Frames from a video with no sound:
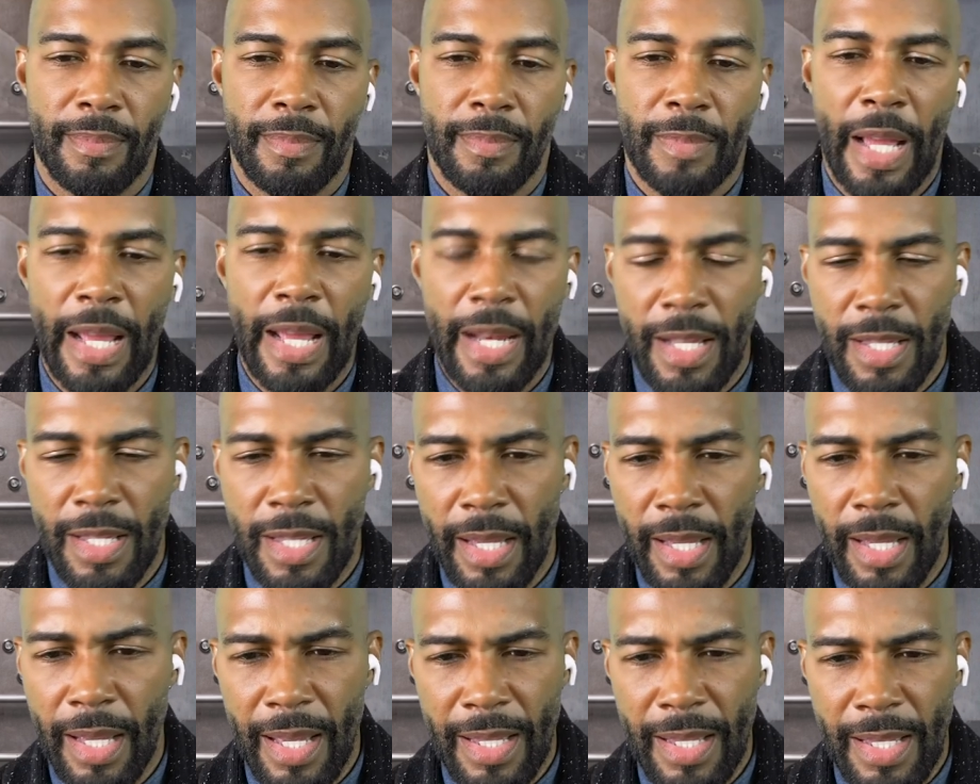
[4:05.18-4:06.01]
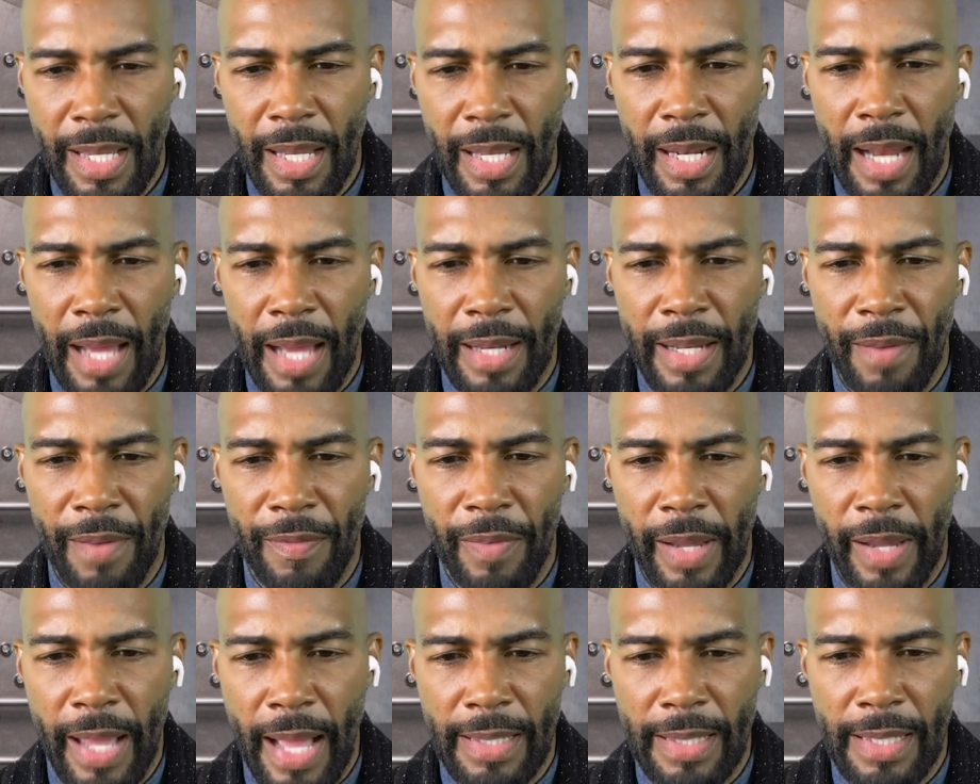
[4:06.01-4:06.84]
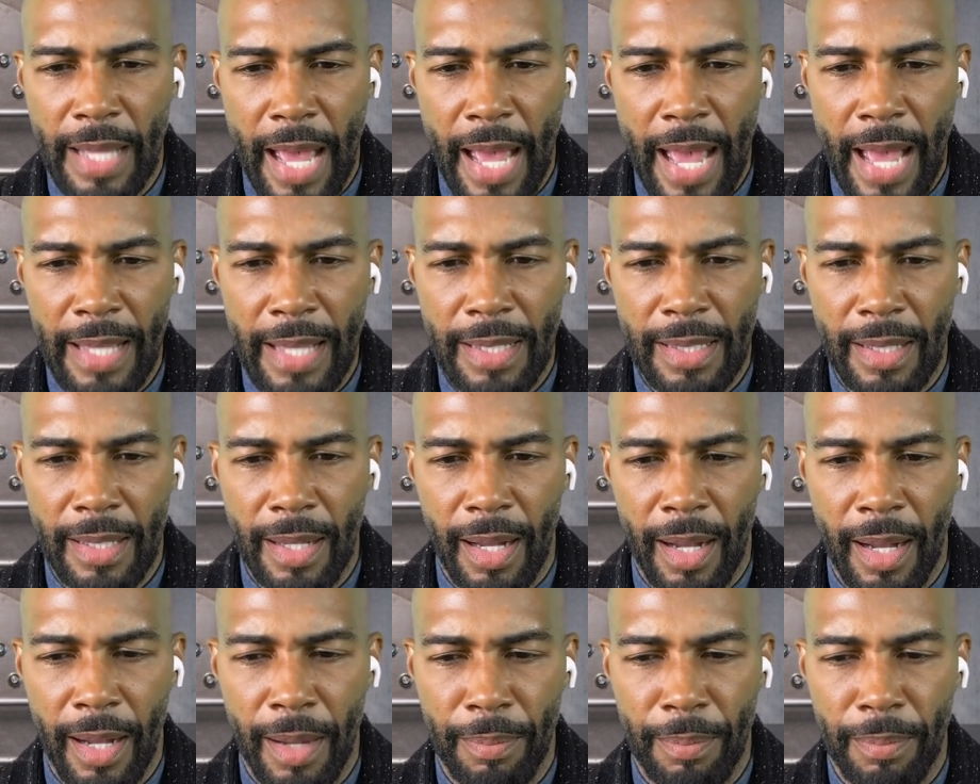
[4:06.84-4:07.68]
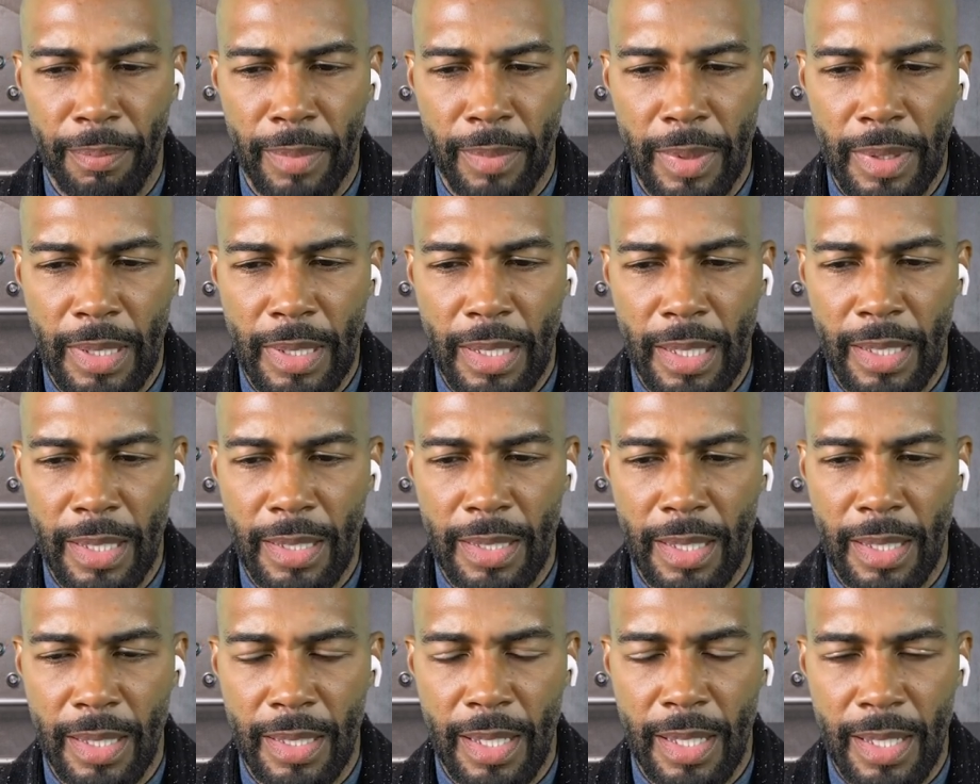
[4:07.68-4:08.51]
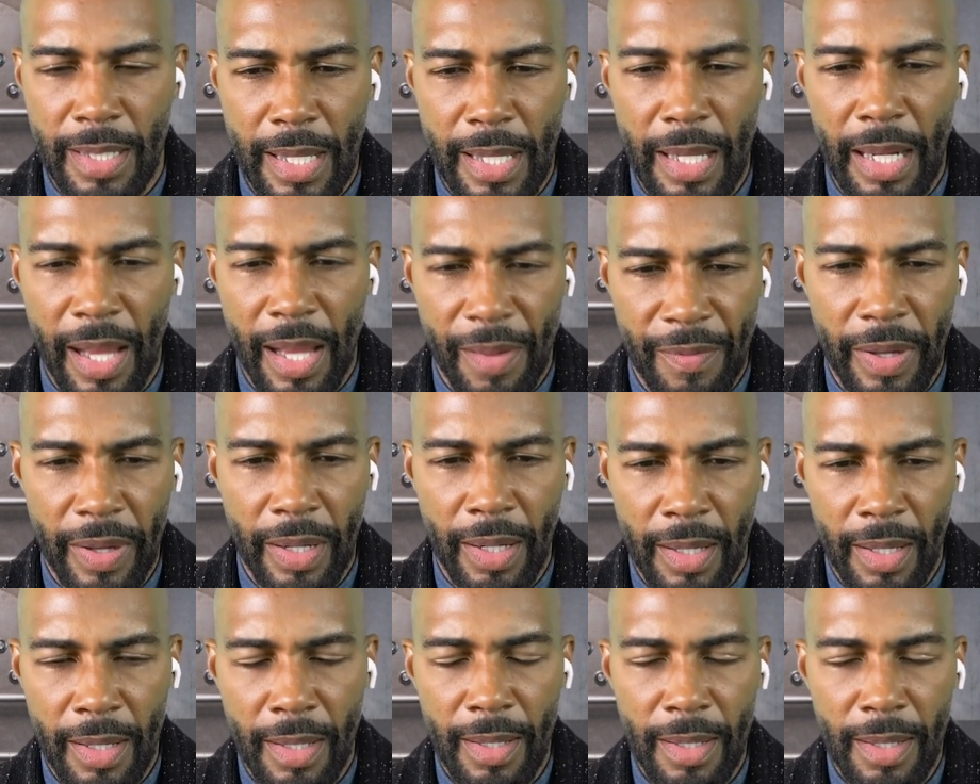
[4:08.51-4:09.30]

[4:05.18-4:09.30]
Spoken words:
And is he I never got to ask Matthias this. Is he living?